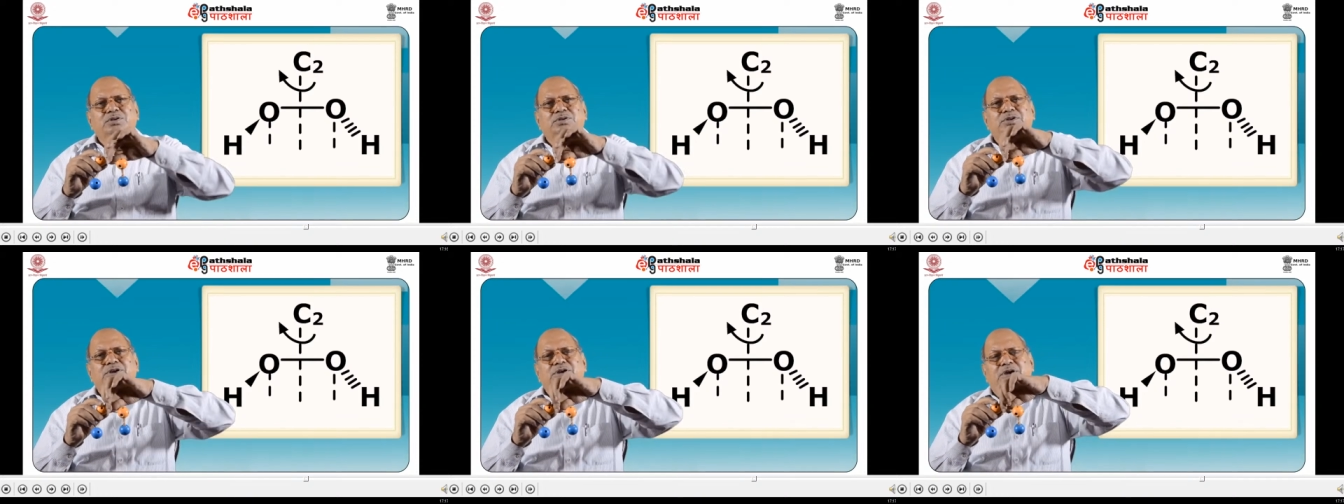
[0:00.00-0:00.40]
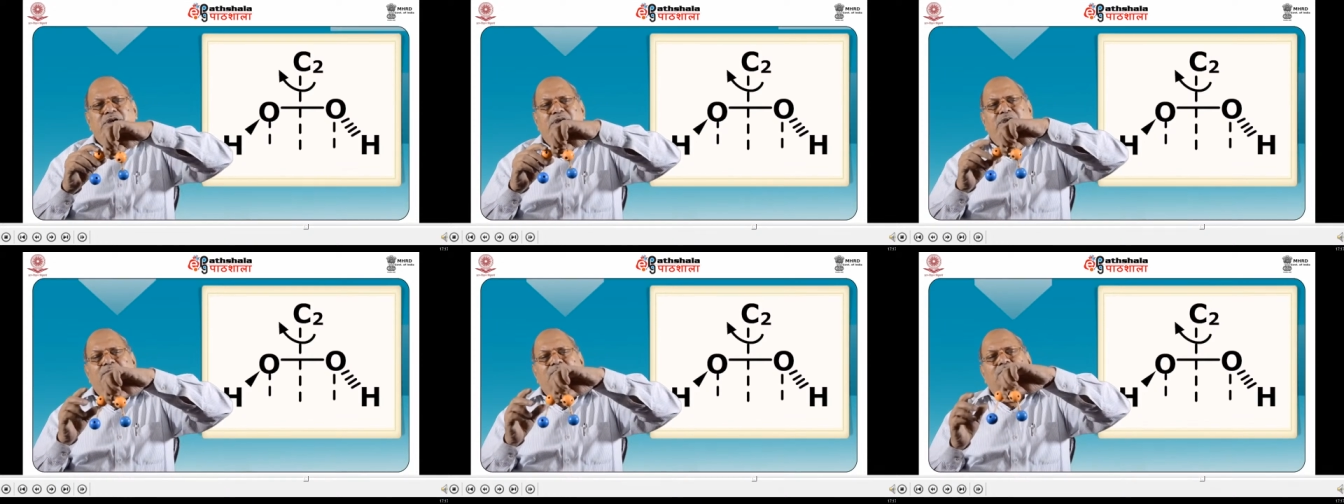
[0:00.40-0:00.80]
they
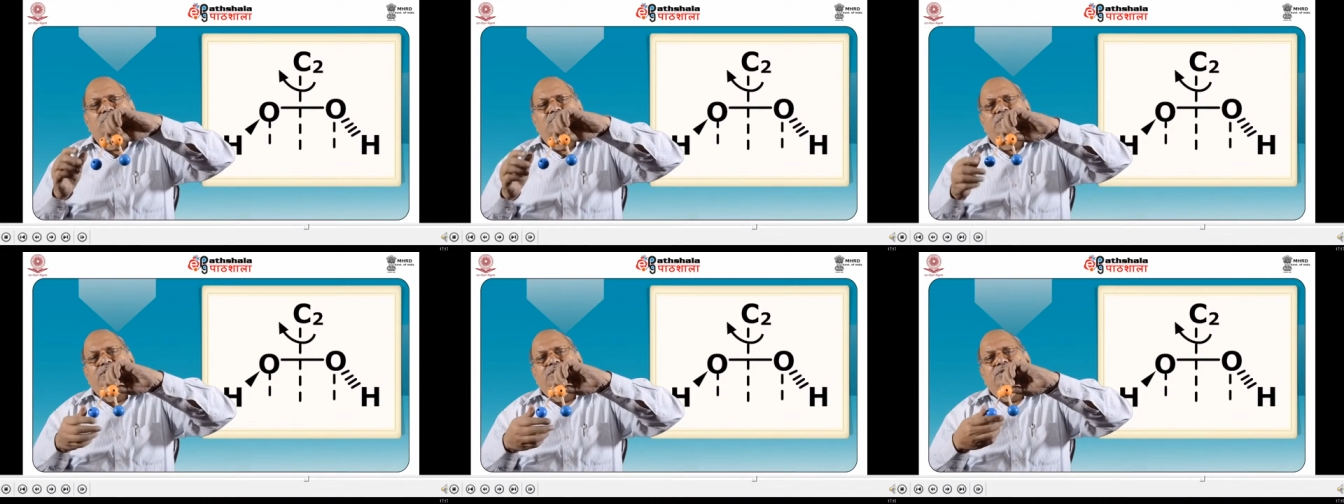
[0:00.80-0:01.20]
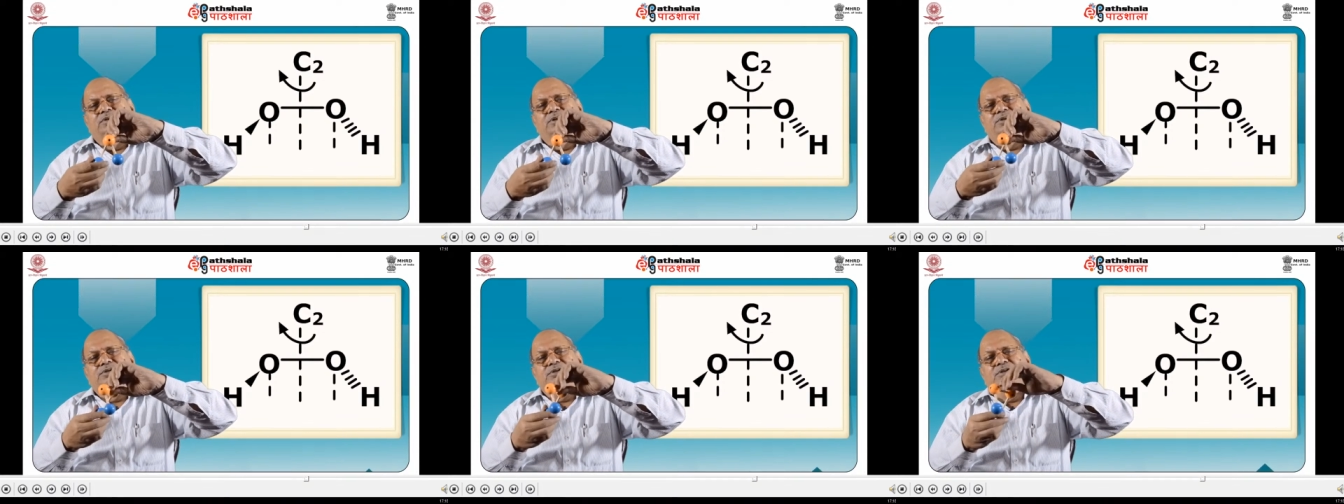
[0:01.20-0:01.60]
have only
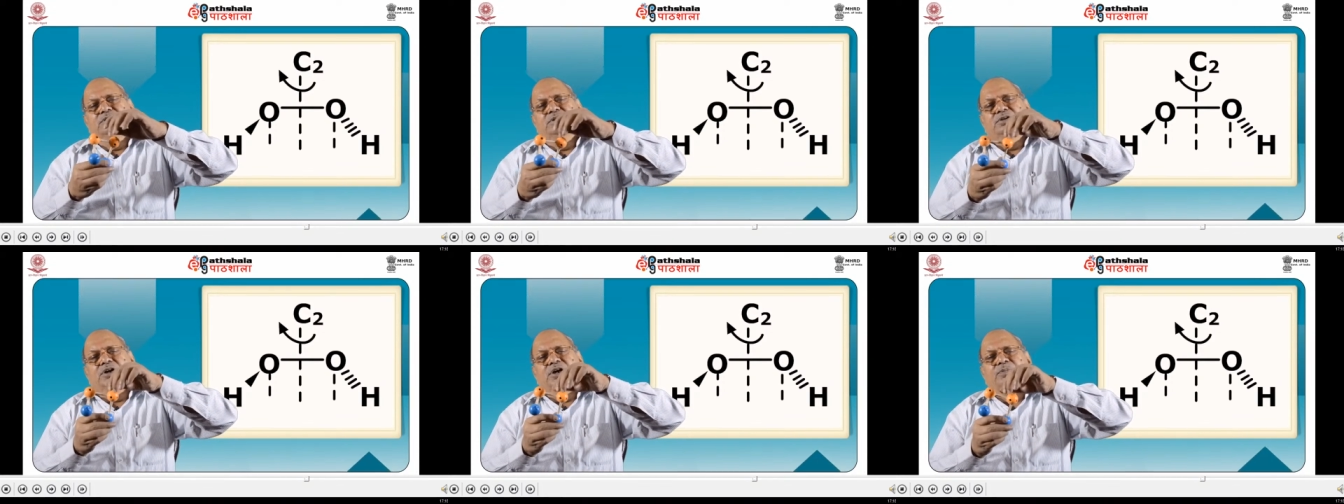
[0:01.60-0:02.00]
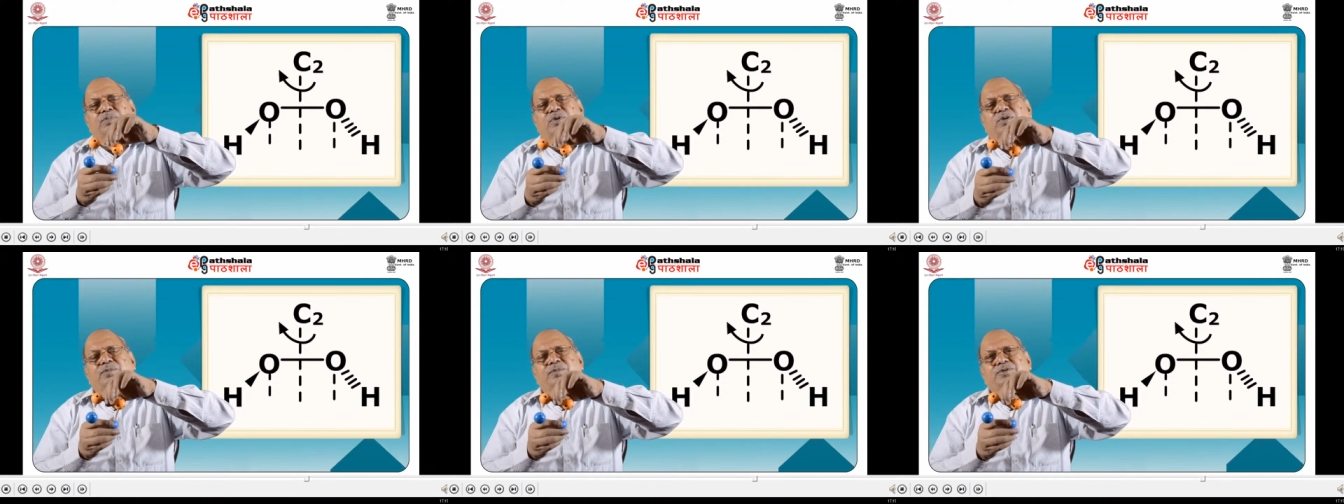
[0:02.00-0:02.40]
this type
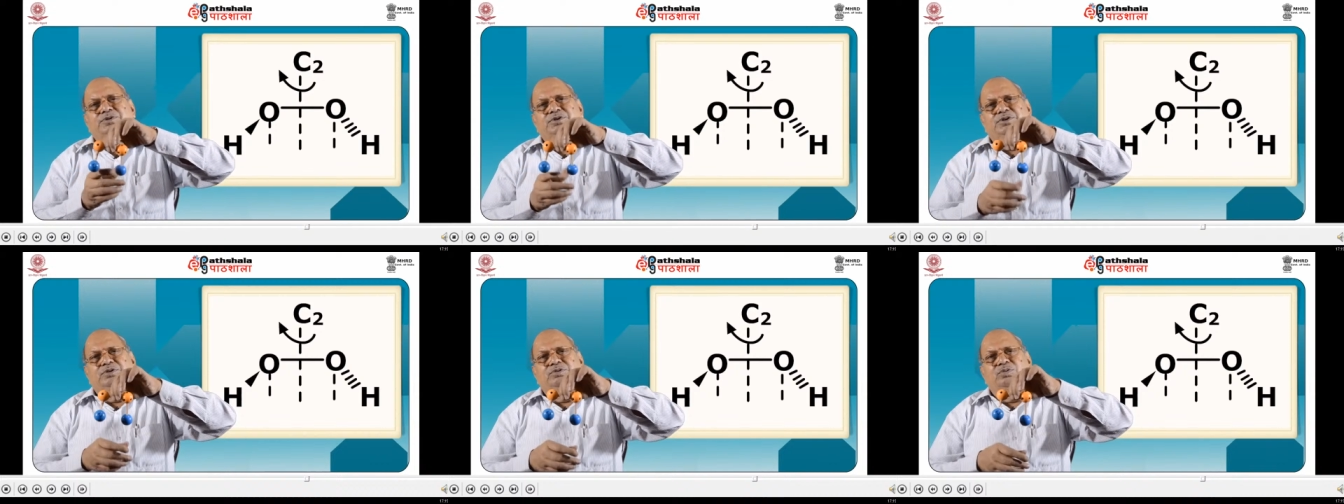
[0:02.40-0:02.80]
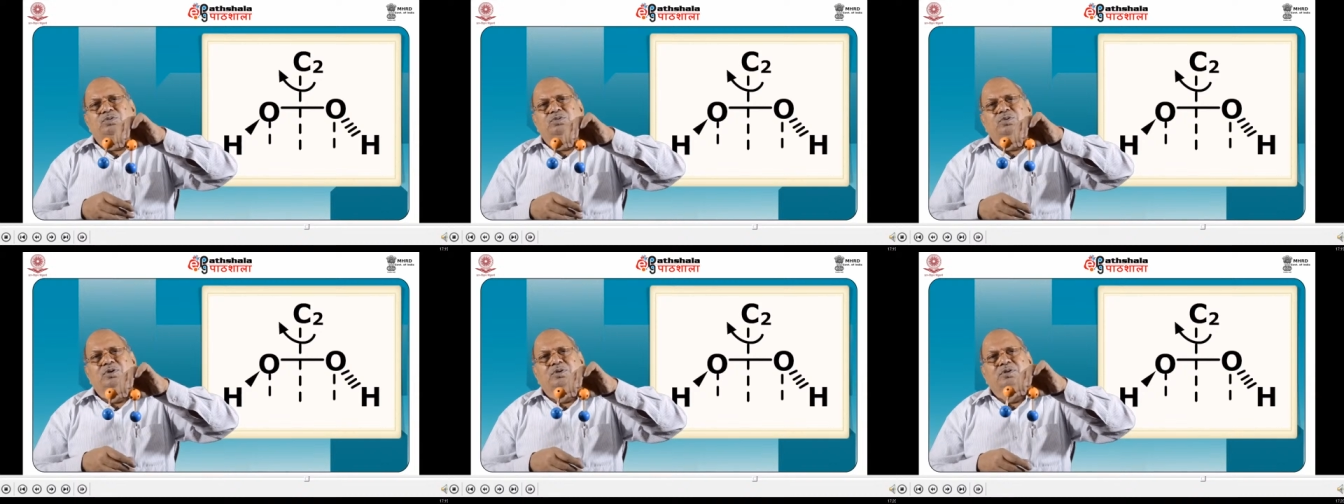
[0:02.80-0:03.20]
of C2.